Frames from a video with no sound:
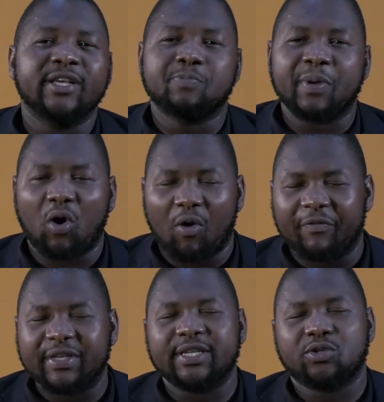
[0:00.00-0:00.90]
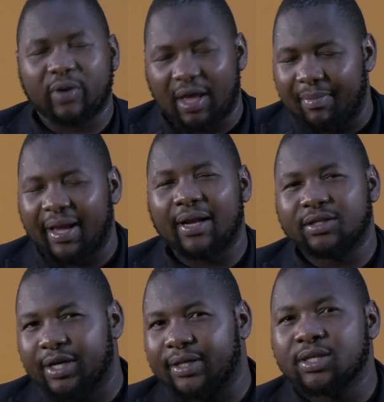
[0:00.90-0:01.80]
is being converted to chemical
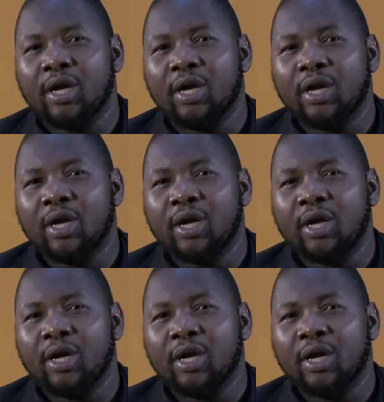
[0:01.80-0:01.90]
change.